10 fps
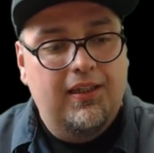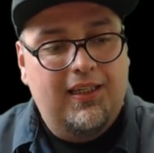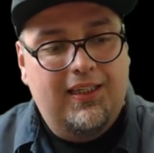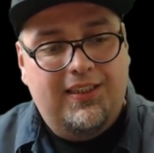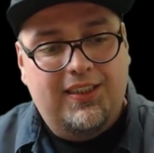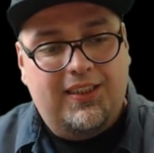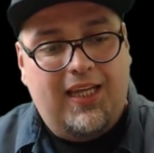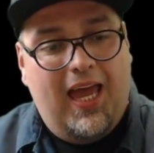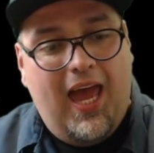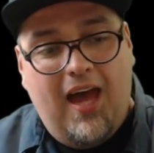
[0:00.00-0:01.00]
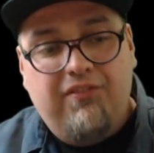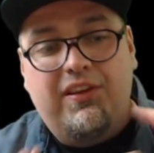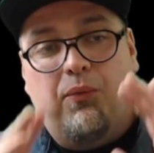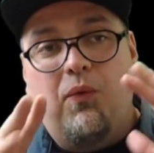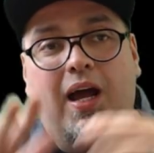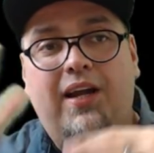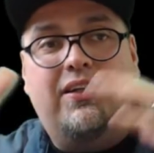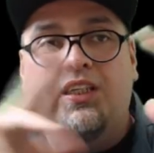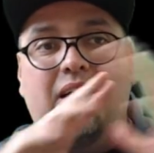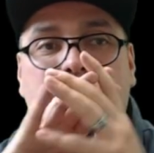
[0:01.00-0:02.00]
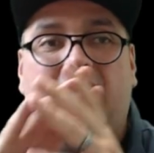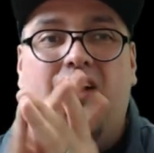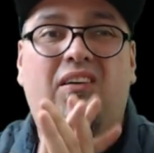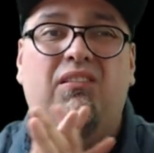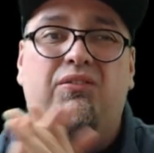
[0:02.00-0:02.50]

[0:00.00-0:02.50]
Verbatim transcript: it's just having the wires coming out of